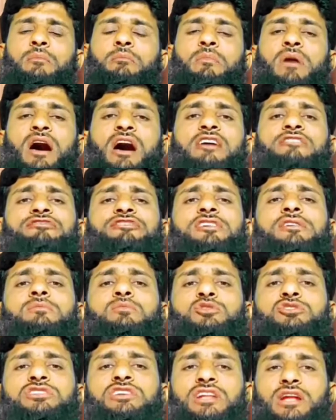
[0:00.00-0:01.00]
Ma fi
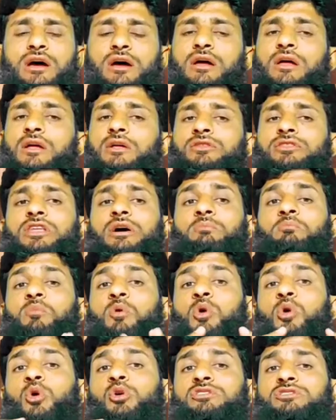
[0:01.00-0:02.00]
mushkila. The
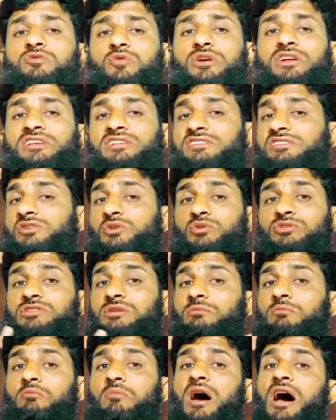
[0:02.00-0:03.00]
most word is
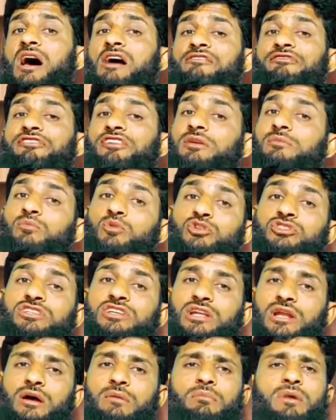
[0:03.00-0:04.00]
used ma fi
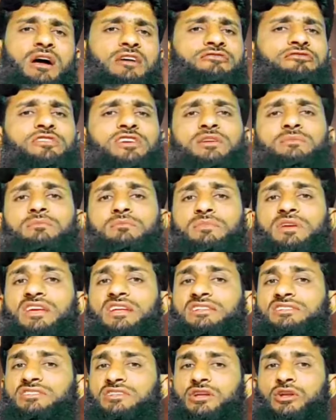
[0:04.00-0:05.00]
mushkila. Ma fi
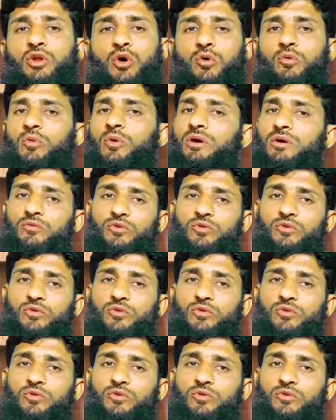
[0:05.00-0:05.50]
means no.